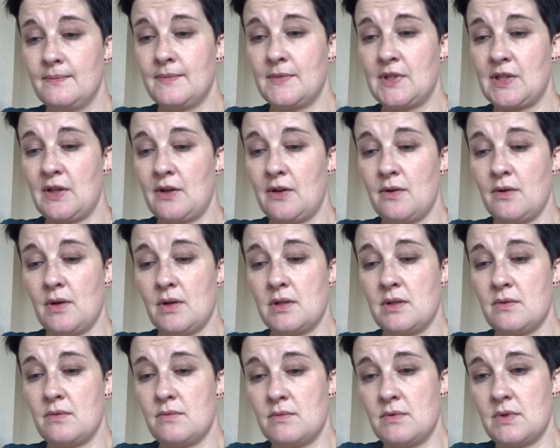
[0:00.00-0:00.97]
So I
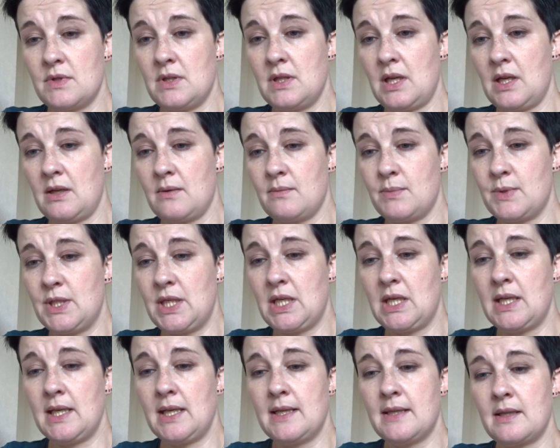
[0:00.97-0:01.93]
don't think
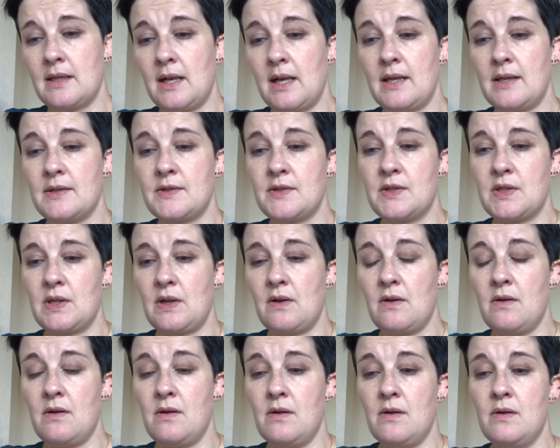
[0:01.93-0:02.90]
particularly the glasses
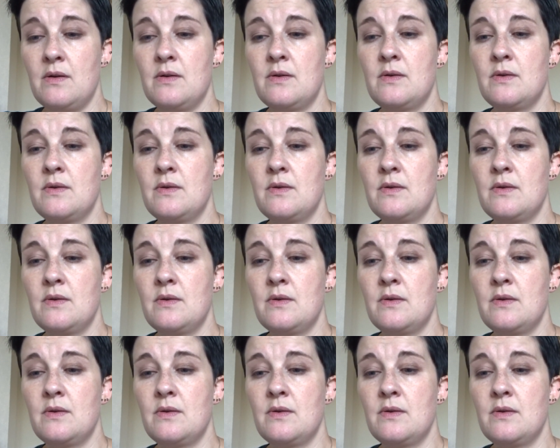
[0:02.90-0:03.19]
are